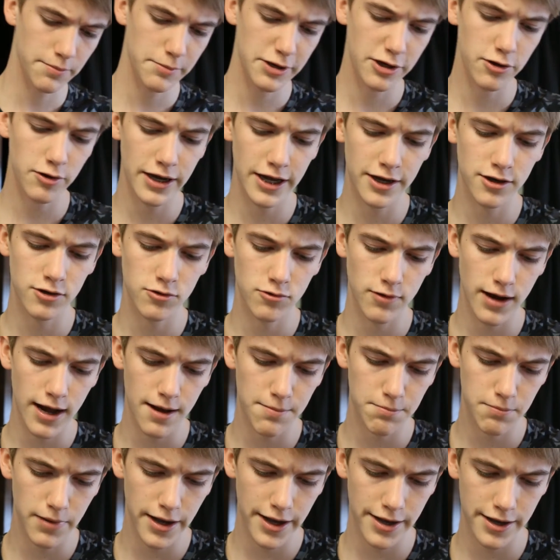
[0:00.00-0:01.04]
Let me go ahead and
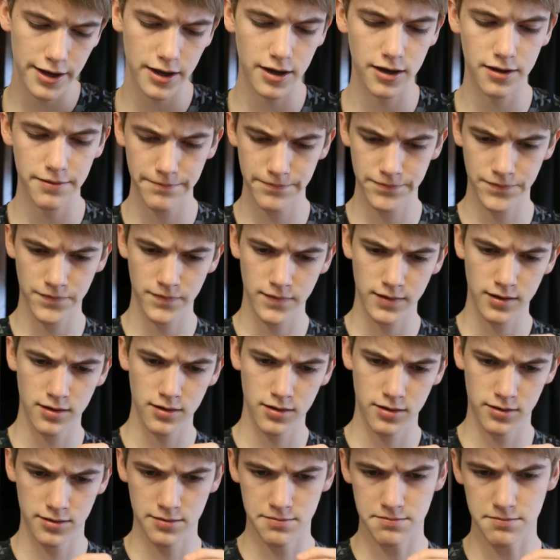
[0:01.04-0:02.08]
grab my, uh,
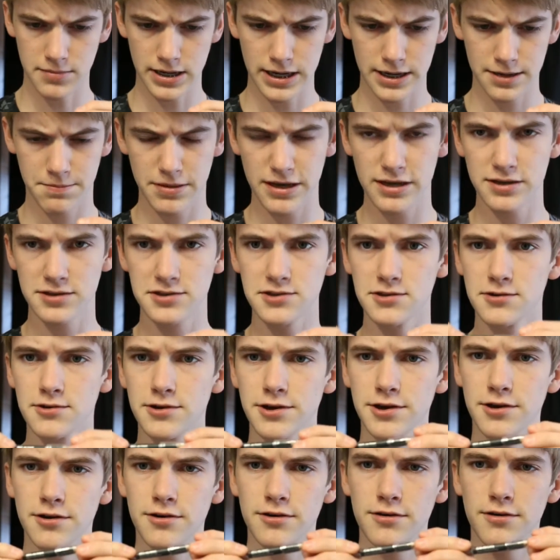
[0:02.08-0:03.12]
my pencil
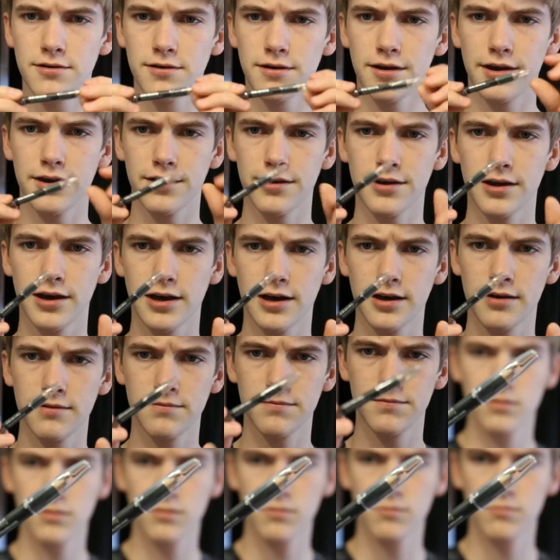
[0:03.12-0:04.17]
here and, uh,
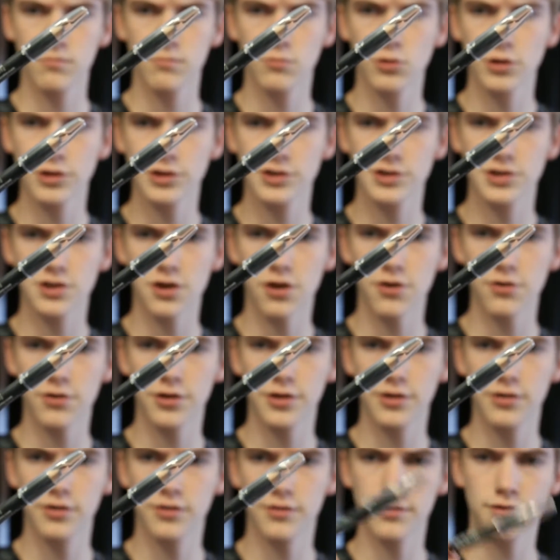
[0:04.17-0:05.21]
we'll get
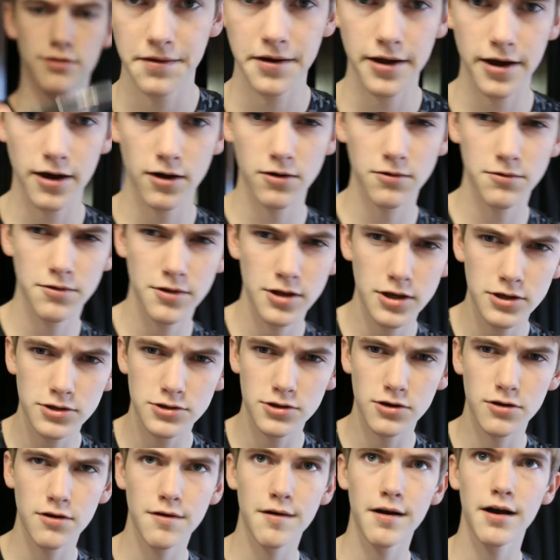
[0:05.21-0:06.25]
started. Now
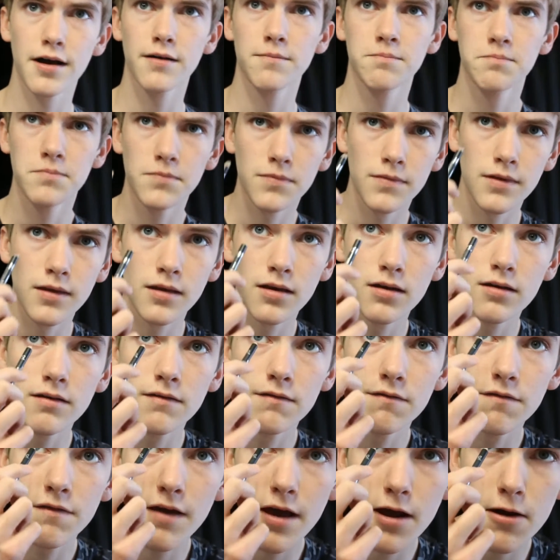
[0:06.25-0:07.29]
these are uh,
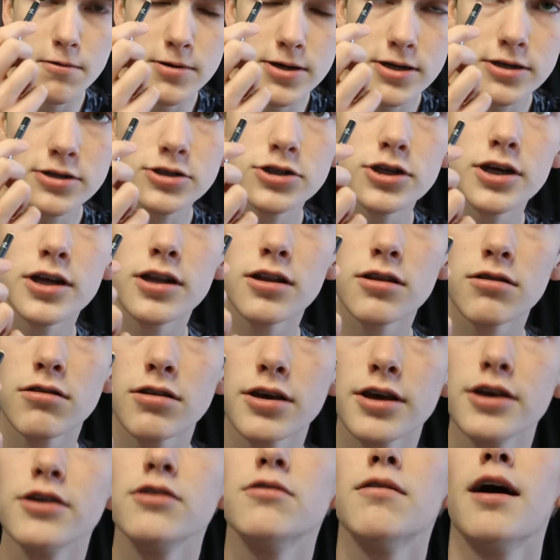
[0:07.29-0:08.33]
very
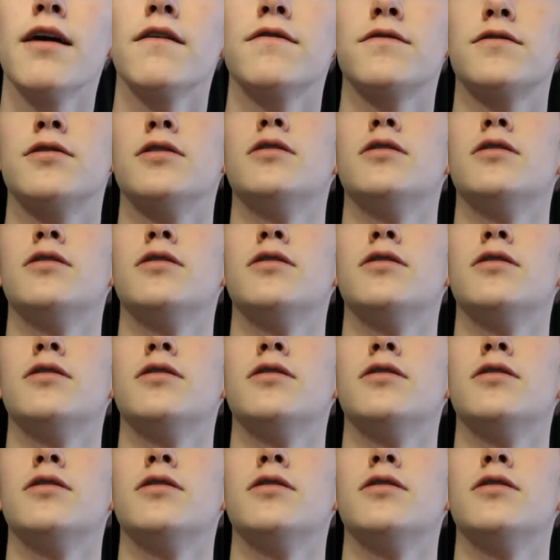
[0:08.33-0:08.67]
gently you have